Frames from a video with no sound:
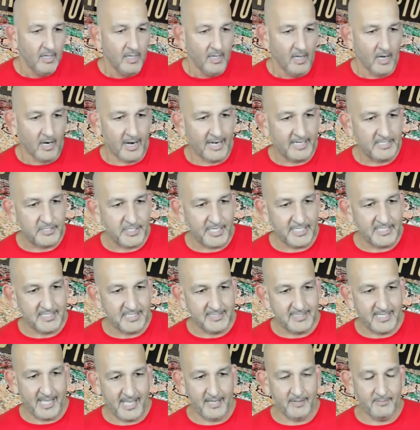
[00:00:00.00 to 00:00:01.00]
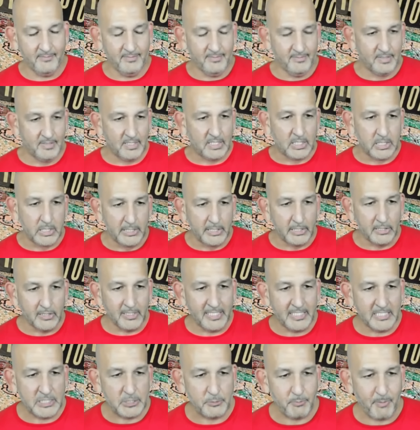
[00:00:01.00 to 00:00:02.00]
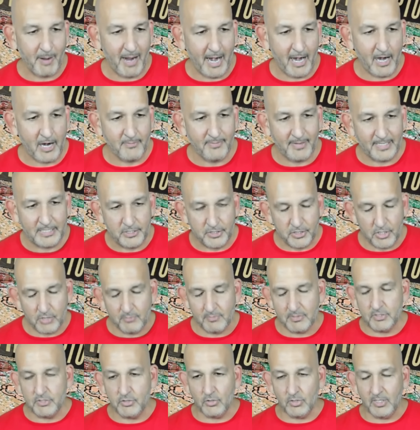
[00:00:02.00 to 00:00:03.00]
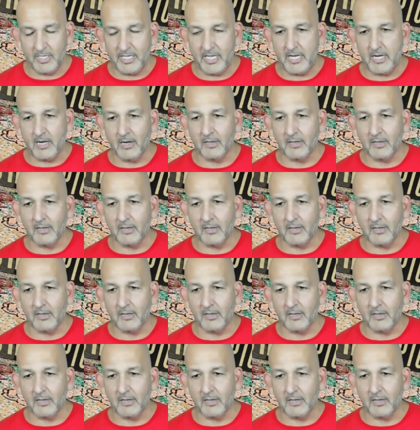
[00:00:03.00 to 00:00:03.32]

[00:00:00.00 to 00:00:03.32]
All right, Jayson Tatum, clearly inspired by Joe Mazzulla here